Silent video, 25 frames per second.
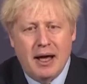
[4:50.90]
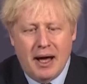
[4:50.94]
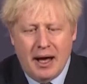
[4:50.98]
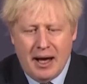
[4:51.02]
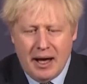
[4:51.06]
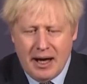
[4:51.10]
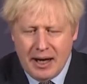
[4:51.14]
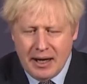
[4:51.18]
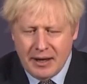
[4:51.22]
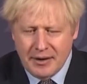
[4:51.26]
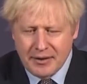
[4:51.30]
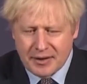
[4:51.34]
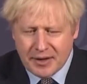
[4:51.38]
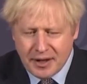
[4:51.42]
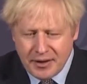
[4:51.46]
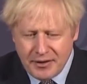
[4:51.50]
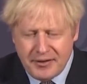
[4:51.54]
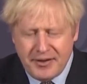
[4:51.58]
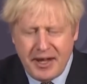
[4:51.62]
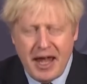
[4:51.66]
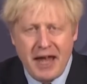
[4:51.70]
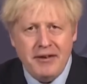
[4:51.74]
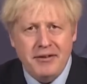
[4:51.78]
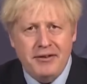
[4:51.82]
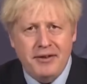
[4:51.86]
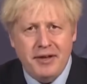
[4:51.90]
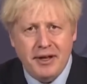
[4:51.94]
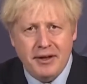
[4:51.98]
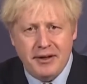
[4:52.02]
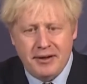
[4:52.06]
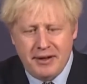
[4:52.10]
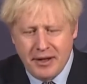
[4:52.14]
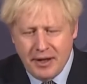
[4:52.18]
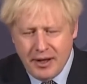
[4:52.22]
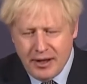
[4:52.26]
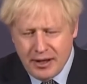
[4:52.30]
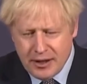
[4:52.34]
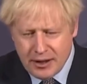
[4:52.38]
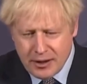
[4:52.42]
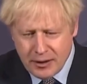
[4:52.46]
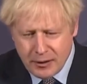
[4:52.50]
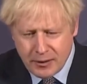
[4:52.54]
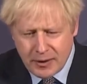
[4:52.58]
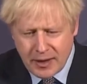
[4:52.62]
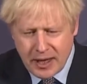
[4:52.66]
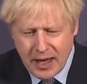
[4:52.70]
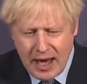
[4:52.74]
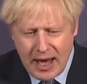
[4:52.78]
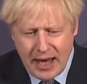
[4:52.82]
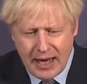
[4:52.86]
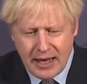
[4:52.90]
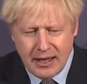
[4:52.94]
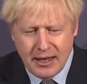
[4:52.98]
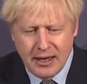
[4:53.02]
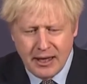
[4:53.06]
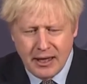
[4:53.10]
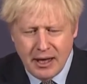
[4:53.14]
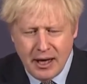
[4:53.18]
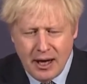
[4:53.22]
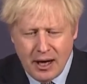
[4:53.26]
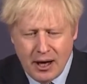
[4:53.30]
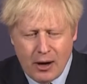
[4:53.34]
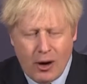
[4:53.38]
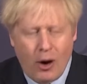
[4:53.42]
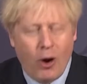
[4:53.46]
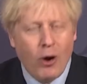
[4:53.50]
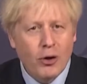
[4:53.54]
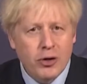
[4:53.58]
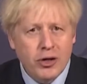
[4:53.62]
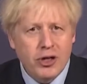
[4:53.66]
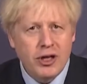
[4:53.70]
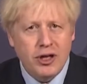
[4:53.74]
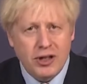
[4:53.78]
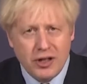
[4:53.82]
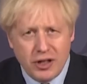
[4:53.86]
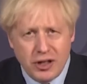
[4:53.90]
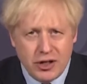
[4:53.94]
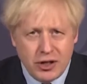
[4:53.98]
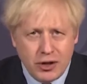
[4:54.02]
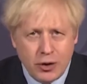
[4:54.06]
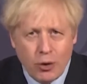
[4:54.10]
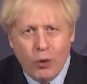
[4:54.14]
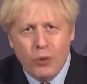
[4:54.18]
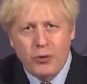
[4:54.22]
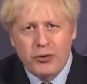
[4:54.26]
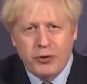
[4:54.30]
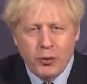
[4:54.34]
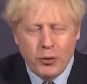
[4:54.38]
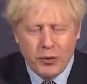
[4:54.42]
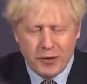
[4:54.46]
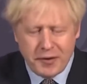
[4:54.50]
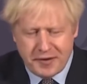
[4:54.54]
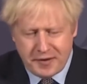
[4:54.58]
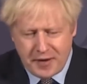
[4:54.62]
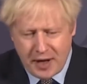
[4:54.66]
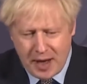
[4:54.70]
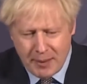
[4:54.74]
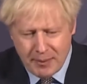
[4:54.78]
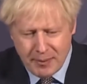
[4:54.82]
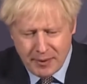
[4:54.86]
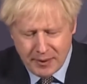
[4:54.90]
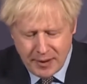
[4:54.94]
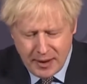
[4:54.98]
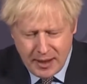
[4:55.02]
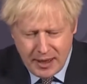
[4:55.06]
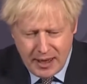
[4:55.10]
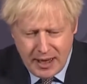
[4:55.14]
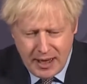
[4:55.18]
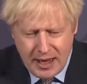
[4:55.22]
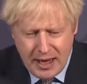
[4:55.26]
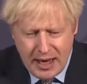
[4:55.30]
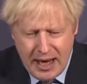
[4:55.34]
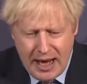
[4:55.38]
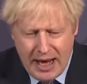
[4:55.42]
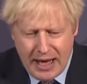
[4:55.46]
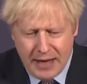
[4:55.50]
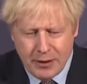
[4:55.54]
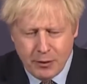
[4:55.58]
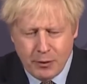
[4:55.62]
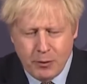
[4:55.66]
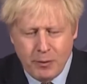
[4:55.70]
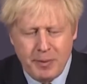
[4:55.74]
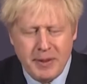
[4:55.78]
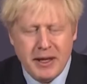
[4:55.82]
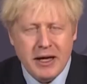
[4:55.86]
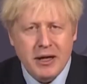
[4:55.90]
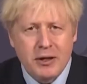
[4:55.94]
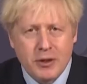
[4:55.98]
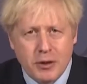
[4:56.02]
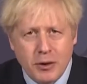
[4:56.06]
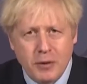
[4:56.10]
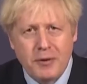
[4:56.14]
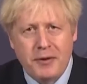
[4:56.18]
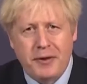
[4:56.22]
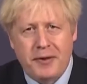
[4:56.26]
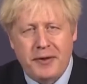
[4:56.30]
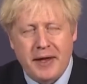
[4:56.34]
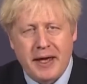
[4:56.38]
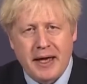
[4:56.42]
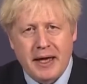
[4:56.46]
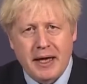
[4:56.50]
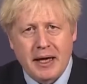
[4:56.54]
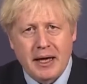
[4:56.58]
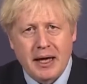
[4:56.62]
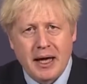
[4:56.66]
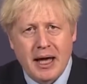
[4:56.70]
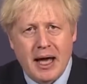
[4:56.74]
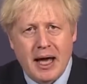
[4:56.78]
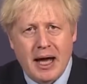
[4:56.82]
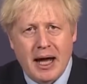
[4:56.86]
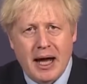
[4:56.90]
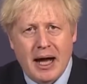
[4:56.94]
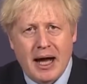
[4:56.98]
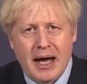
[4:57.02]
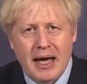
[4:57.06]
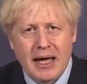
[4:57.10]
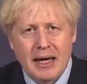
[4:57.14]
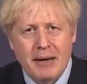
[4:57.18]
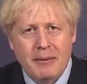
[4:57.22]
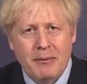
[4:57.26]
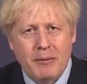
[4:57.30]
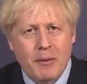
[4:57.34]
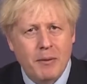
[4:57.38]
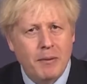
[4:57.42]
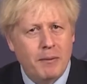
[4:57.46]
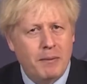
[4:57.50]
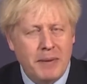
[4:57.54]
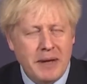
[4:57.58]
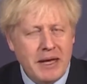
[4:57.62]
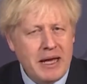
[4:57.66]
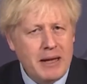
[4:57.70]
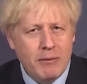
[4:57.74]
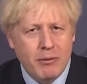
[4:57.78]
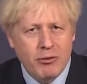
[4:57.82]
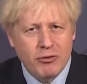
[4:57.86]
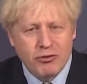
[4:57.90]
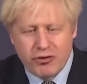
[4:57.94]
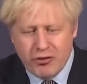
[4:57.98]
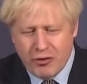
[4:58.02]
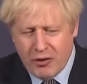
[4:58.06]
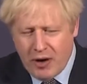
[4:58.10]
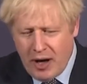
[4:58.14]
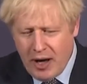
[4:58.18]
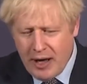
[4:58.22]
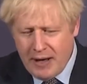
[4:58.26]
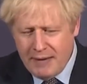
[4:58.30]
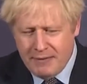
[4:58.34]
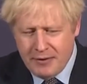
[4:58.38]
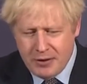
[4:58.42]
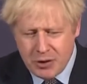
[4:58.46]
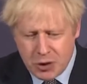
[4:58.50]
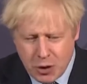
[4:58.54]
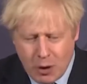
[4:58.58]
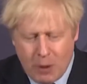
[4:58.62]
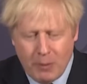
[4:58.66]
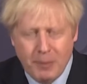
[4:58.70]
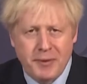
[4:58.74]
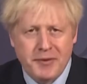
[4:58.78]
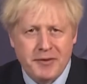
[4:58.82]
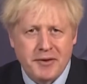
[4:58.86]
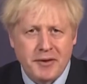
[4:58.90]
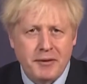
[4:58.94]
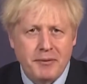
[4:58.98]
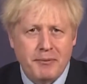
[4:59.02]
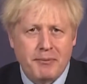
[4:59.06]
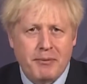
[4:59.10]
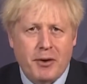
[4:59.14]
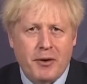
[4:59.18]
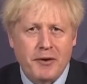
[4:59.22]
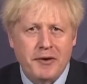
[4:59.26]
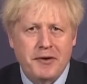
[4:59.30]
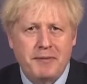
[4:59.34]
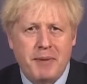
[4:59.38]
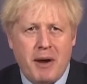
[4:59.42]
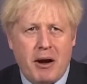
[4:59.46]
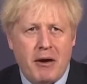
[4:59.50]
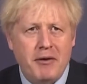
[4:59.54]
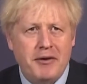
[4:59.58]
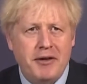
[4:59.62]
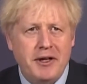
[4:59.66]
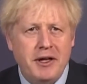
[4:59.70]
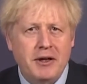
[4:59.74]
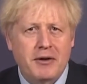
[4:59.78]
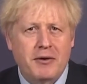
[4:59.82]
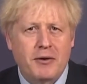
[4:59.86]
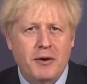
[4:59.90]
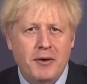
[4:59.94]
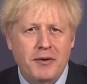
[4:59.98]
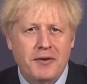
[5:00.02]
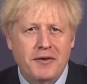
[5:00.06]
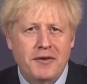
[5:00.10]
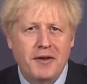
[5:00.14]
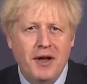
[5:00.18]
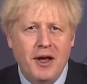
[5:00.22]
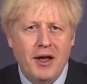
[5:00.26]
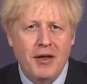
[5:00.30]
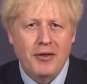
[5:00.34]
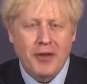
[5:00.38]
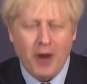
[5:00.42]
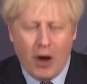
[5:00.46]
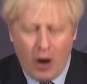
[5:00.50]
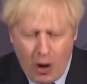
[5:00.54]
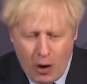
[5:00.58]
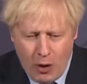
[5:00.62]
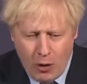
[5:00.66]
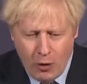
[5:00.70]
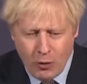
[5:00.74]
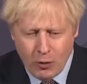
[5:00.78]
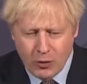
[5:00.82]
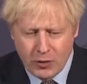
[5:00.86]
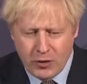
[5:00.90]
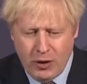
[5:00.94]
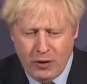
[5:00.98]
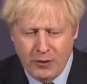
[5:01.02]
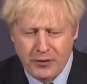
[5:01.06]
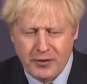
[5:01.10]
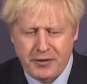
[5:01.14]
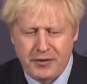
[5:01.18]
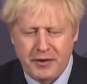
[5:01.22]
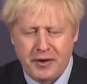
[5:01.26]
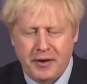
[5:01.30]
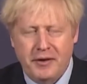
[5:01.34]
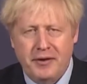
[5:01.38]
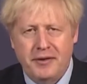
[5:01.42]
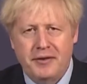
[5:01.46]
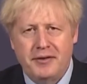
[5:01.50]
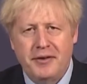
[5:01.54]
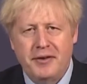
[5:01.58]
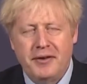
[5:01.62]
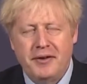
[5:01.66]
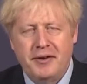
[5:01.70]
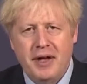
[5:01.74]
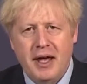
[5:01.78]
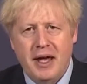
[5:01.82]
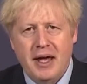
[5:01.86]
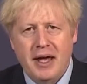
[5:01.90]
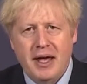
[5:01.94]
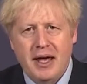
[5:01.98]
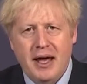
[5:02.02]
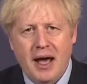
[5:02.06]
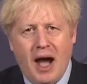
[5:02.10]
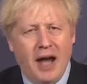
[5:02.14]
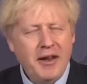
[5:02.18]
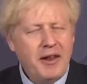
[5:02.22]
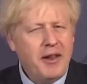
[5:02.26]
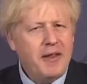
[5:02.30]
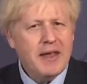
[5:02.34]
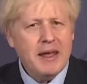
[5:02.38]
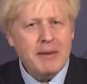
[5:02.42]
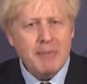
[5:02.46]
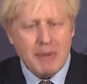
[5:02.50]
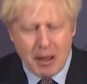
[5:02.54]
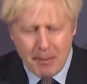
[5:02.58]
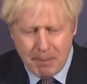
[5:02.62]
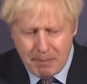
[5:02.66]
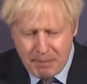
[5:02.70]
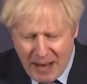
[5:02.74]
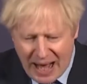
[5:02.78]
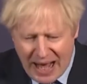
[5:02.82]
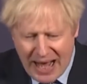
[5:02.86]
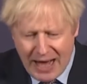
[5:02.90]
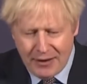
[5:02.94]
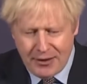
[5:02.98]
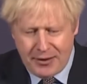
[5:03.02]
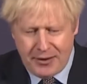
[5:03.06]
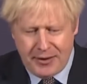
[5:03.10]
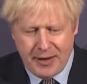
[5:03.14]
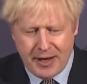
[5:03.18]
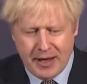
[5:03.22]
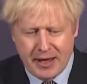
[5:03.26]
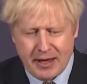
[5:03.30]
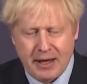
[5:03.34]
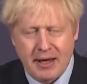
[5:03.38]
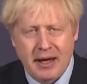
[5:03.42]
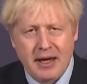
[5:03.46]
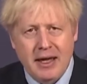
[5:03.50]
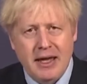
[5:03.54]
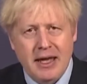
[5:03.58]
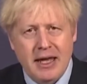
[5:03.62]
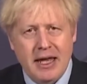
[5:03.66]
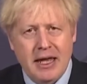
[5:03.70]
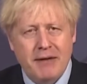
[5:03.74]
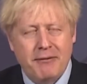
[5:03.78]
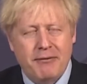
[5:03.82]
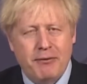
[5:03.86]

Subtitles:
and contented UK on your doorstep. And it will be a good thing It will drive jobs and prosperity across the whole continent. And I don't think it'd be a bad thing if